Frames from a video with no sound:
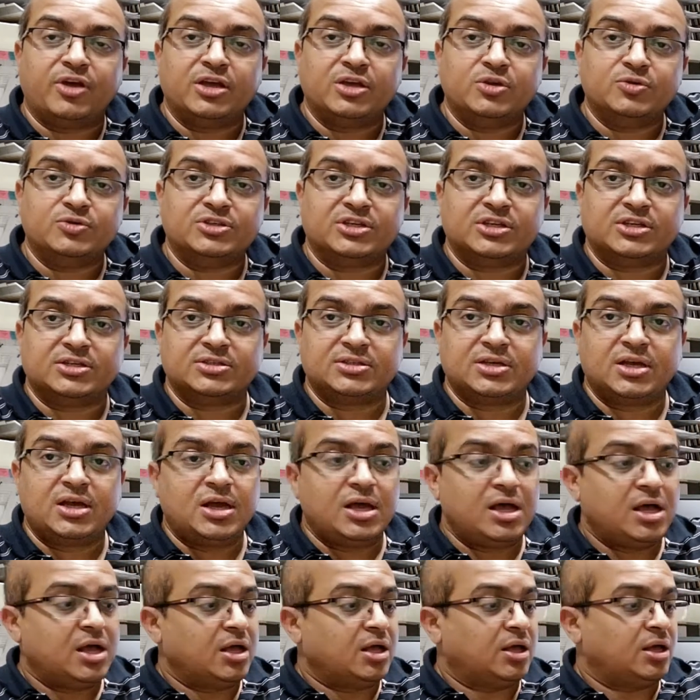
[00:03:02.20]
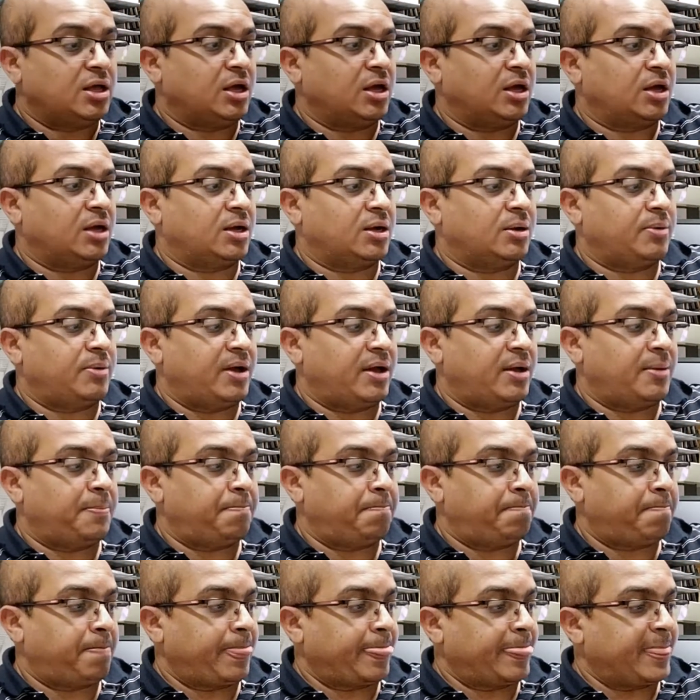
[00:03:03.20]
the users.
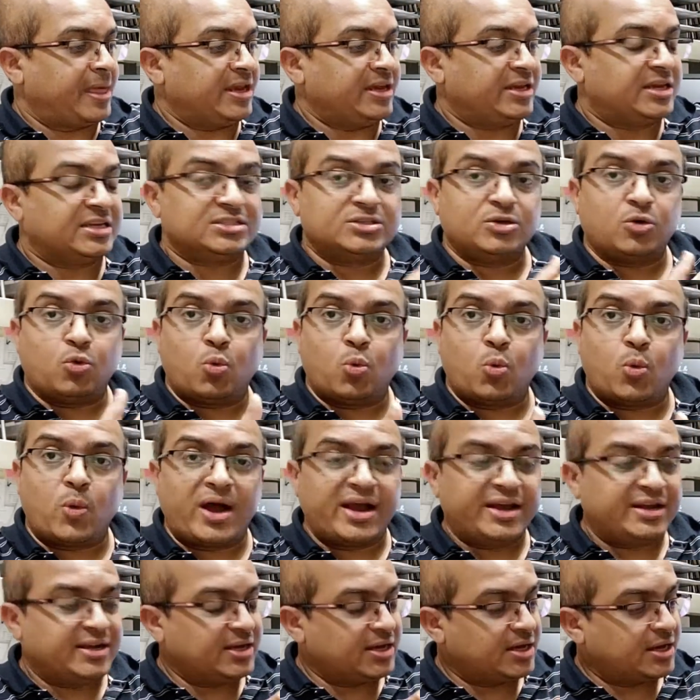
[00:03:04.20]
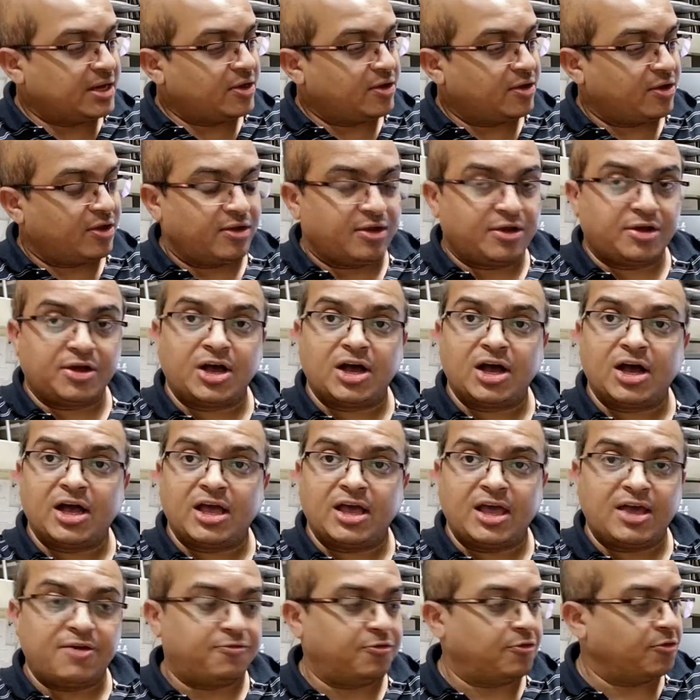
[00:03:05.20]
And it has a wider
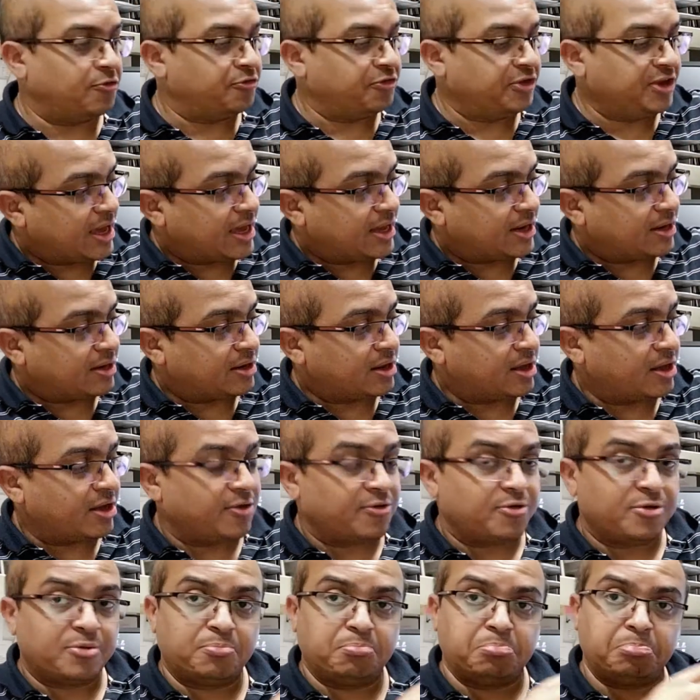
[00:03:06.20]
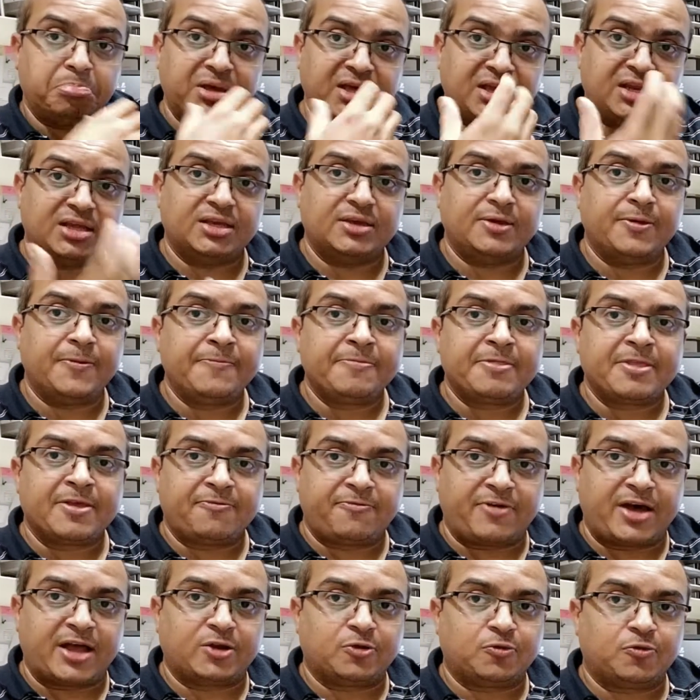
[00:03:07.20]
FOV and very
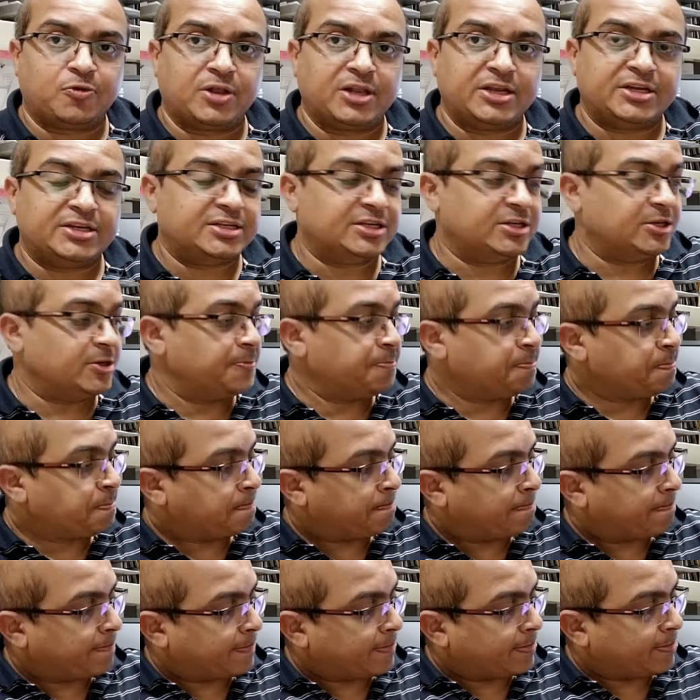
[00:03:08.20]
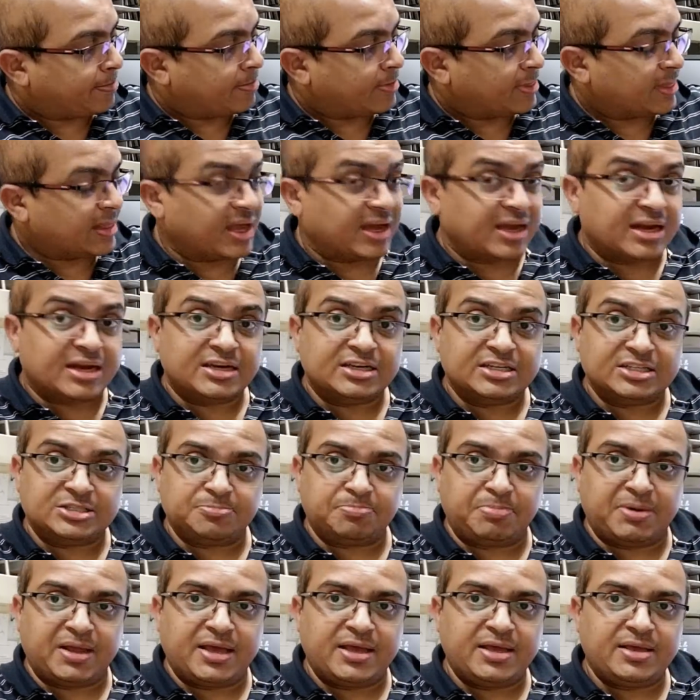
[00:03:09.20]
fine quality
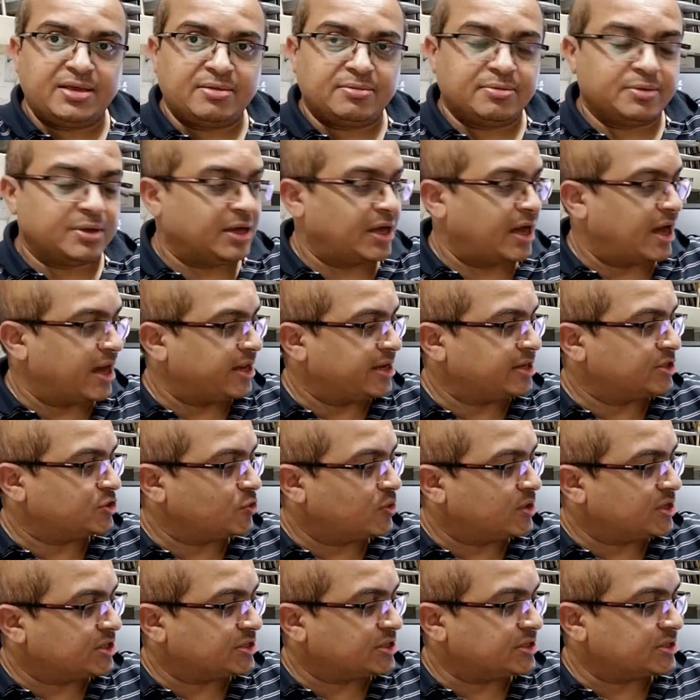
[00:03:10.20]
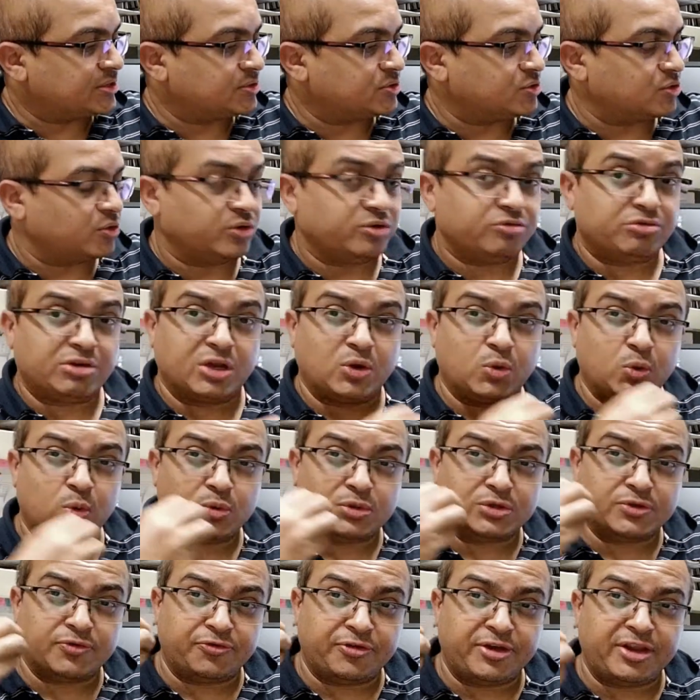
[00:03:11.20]
display, high resolution, so you can
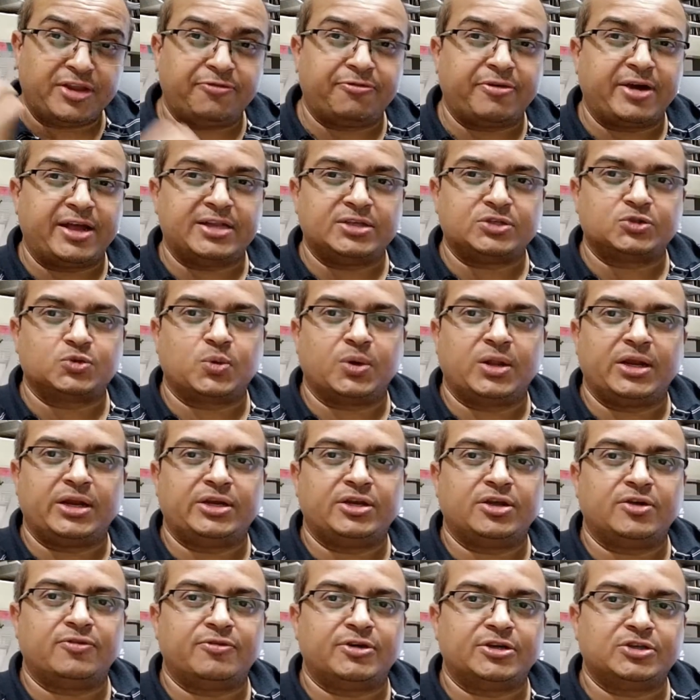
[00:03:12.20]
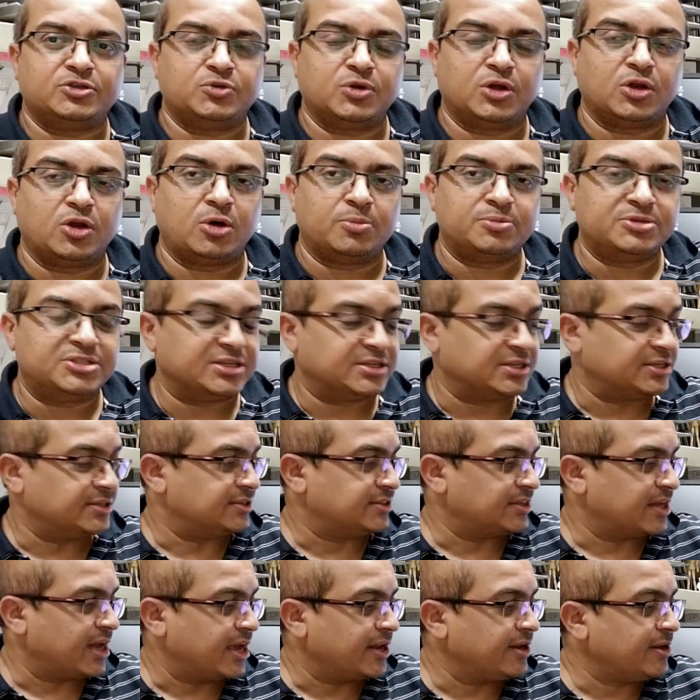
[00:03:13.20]
use the very finest quality of virtual object
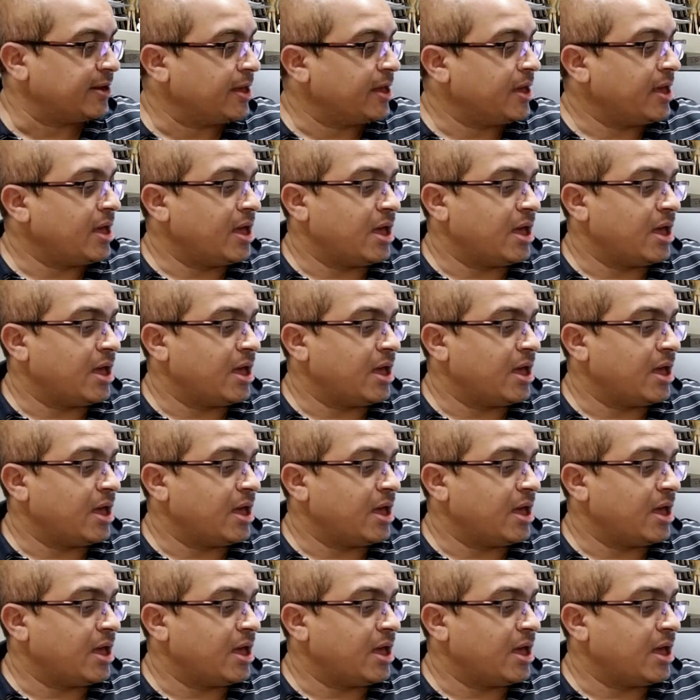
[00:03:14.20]
inside.